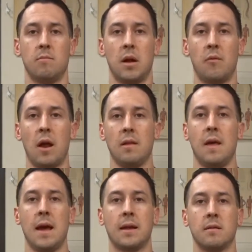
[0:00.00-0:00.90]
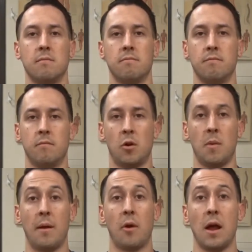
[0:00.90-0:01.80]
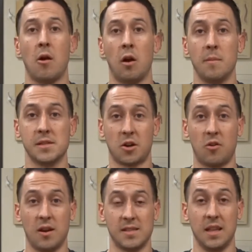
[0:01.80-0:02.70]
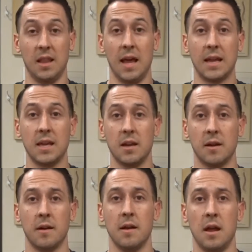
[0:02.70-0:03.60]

My right leg, or my right arm, is across the leg here.